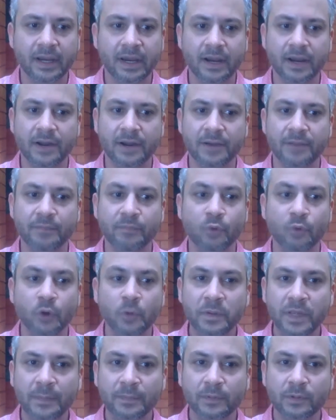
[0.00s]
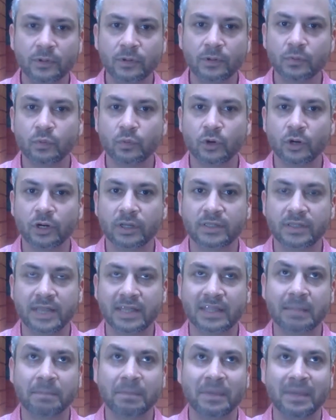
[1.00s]
More people worked
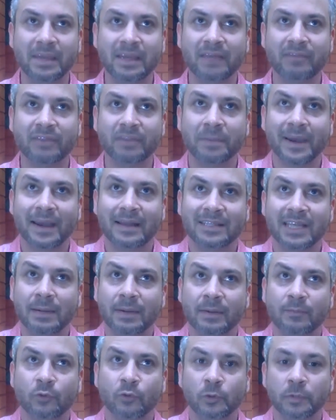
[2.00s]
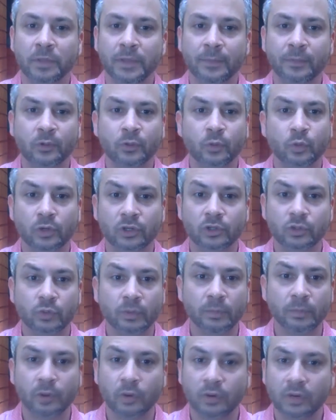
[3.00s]
at the peak of the pandemic, more people worked
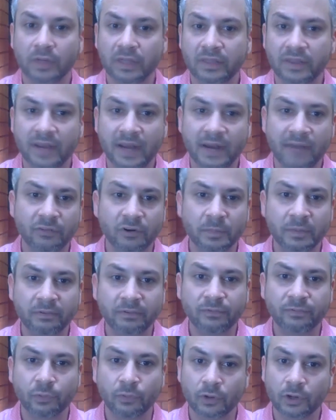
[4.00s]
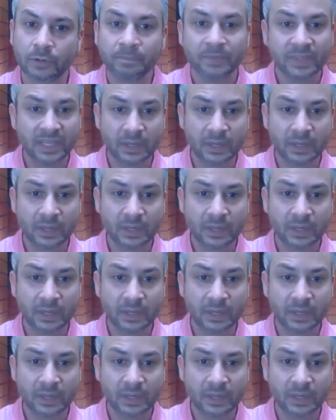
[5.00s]
remotely than ever before.